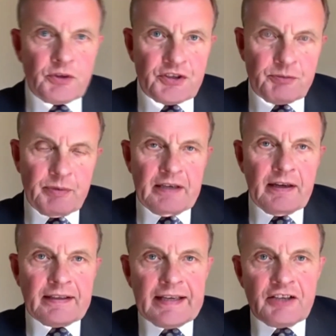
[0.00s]
which has been
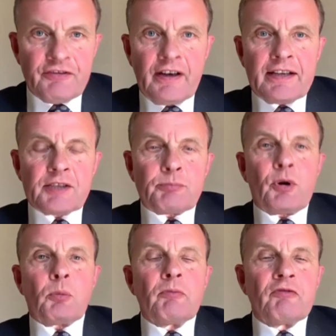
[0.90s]
identified as a
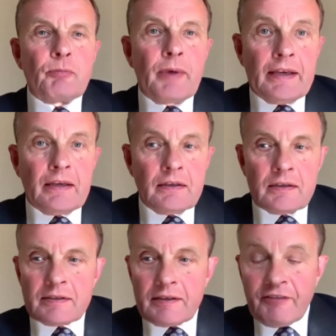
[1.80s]
problem for many
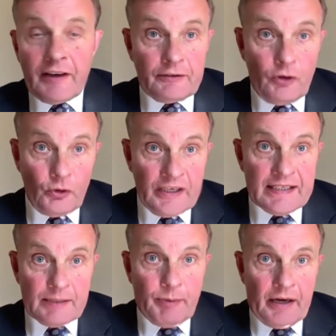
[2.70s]
years, in fact, not
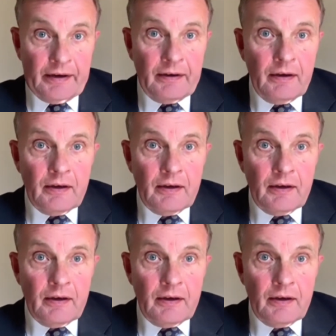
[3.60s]
least by